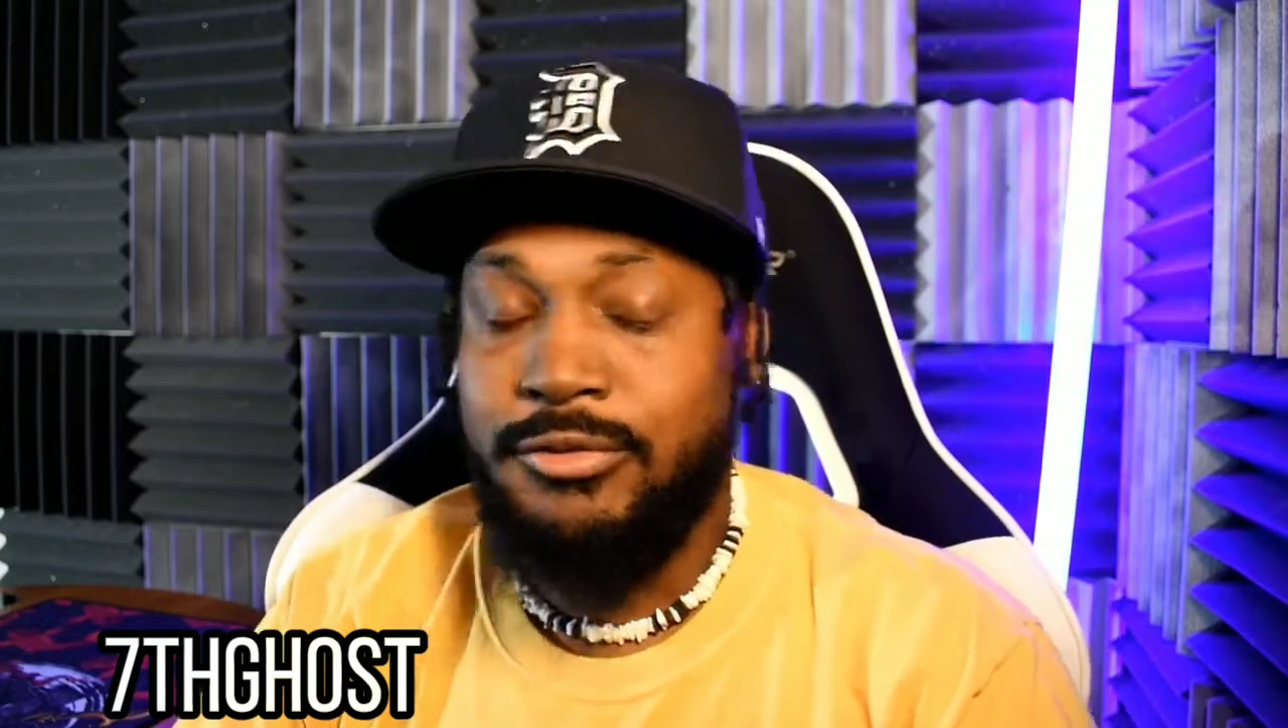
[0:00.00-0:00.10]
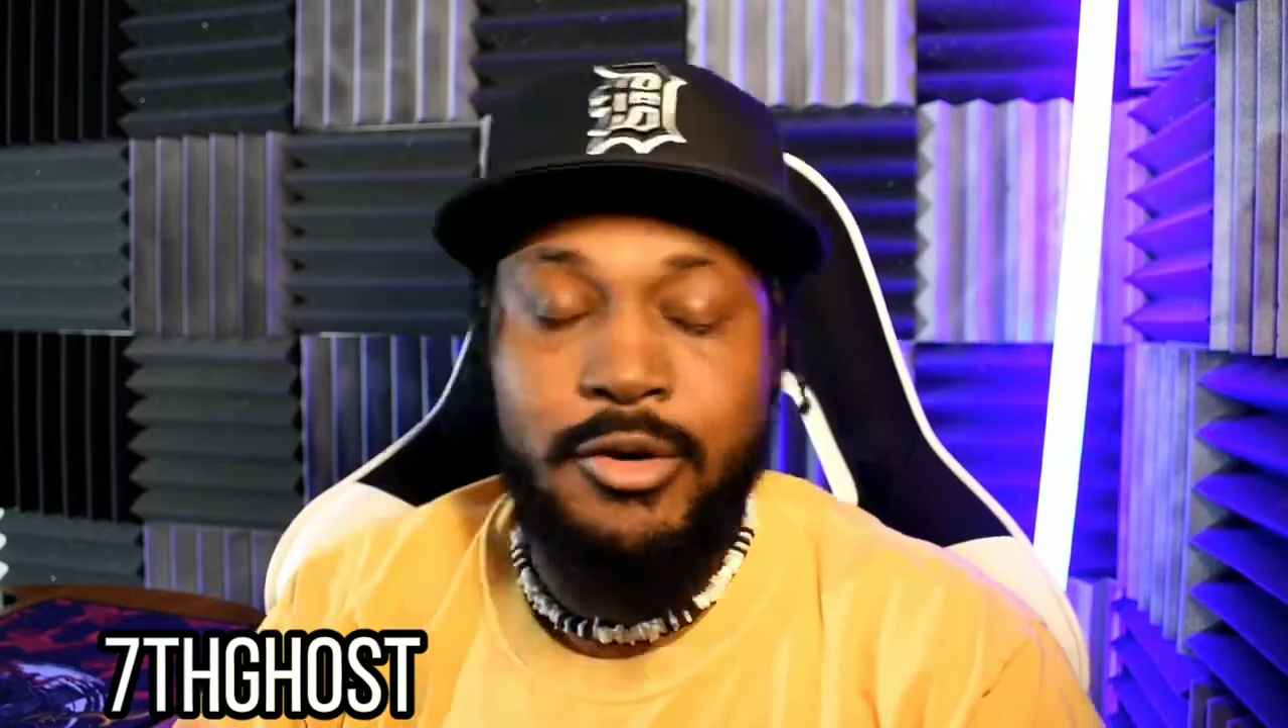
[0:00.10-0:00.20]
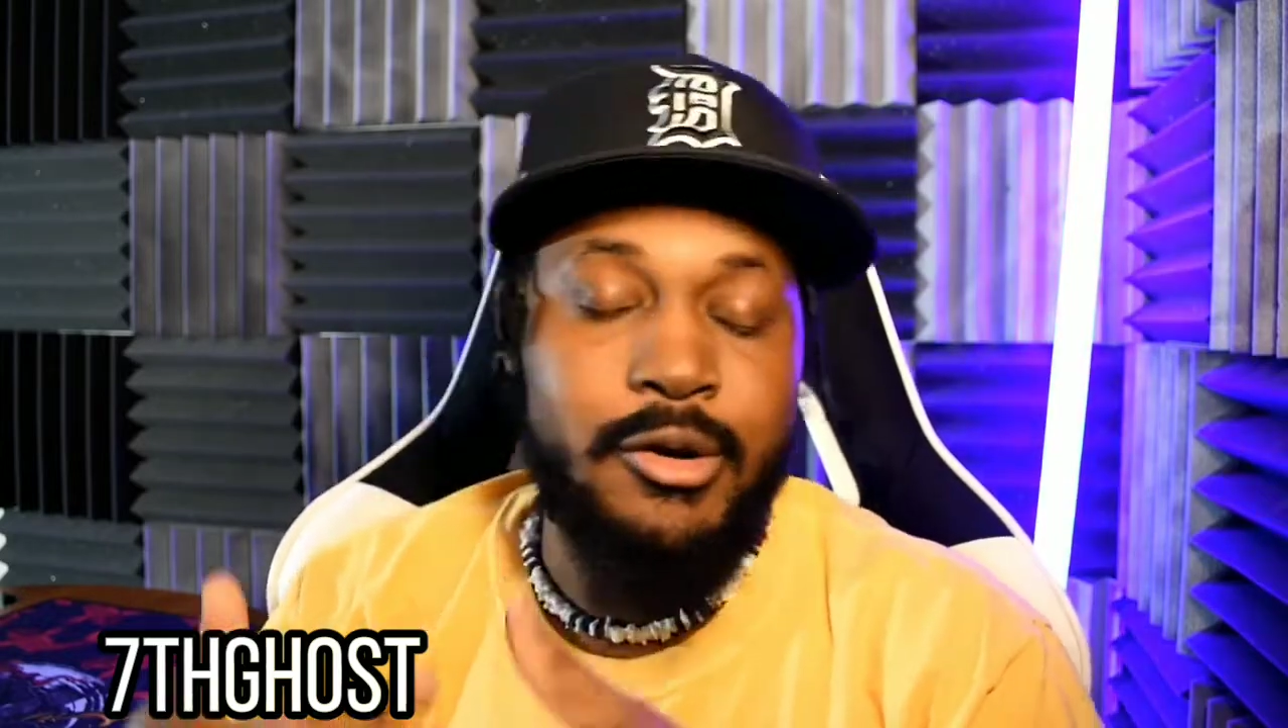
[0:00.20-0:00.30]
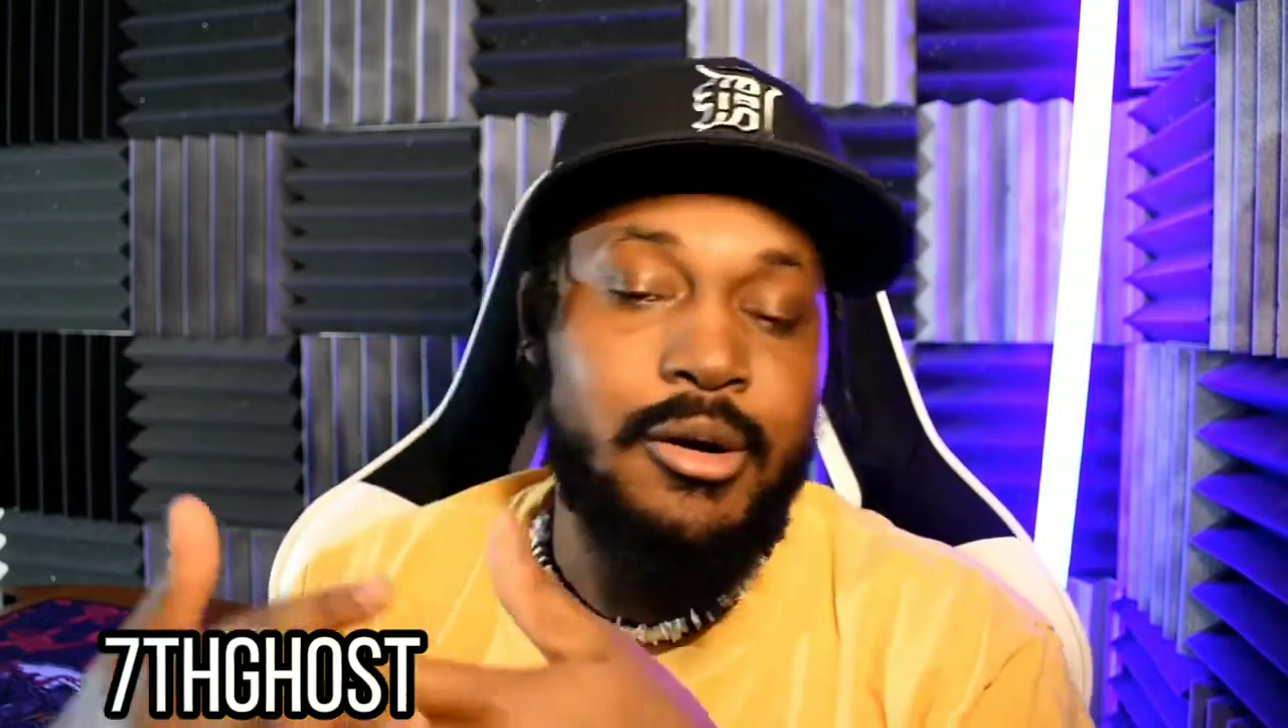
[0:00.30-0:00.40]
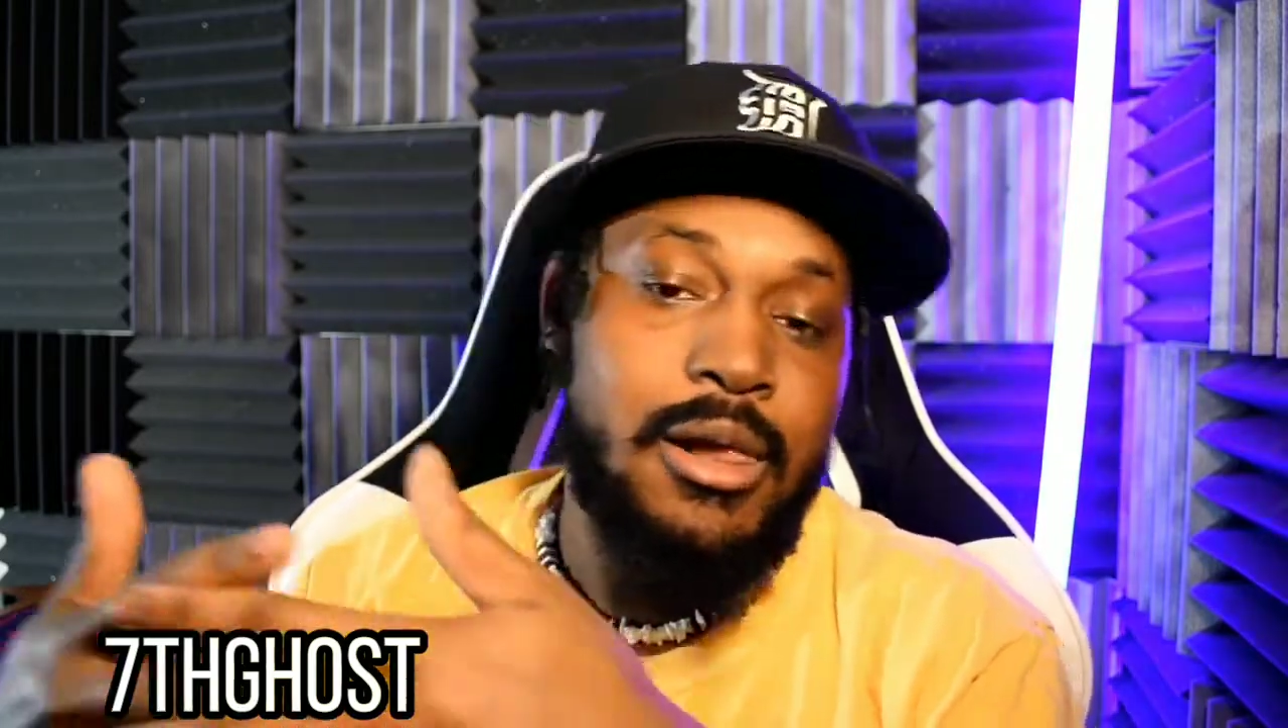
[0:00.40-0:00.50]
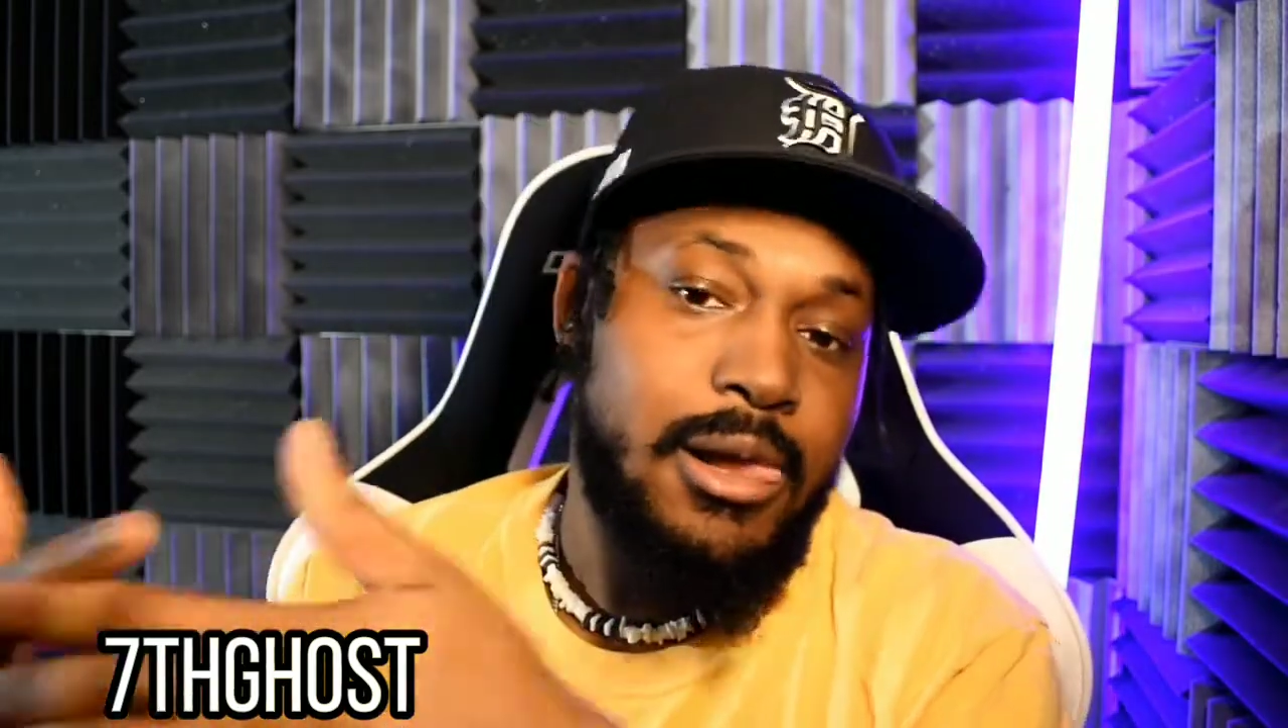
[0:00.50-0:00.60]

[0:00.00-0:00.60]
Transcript: for